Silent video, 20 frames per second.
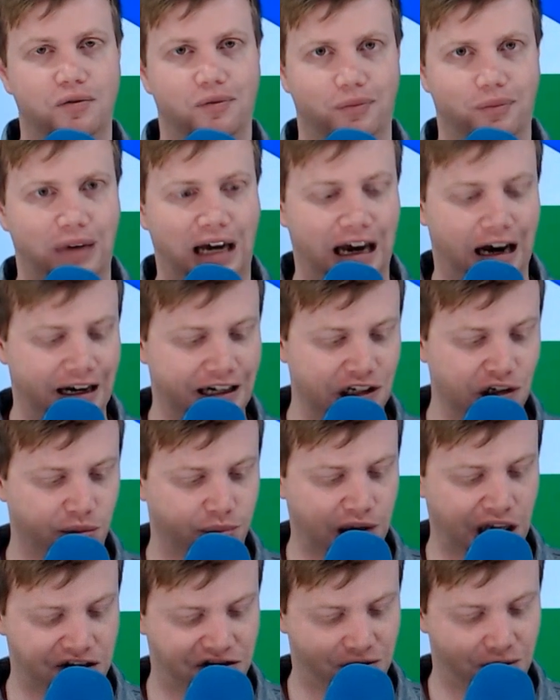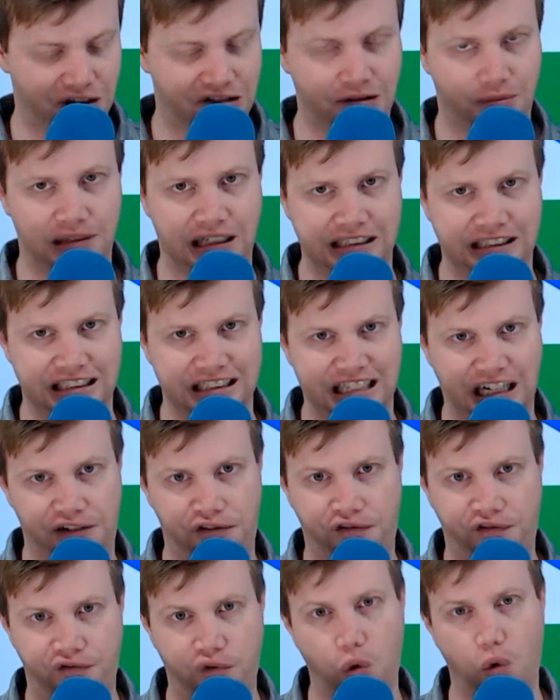my ideal place would be someplace that's like
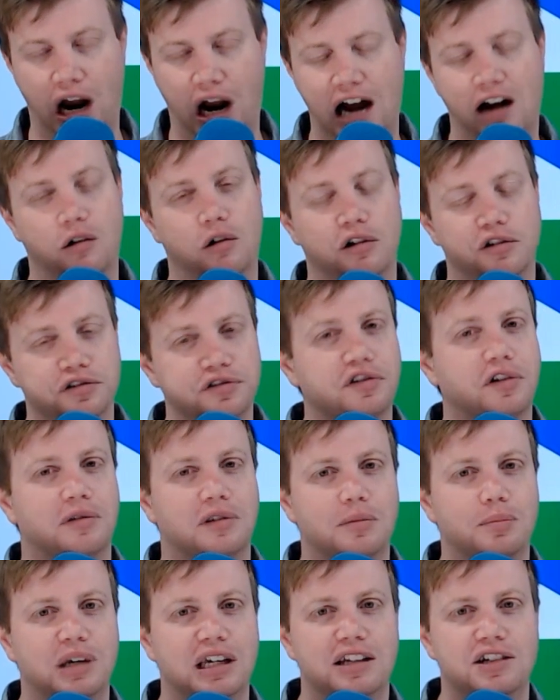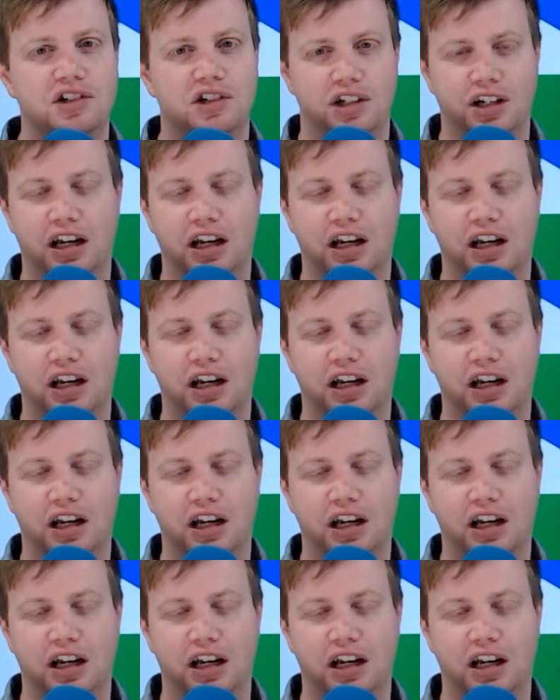four hours from the beach.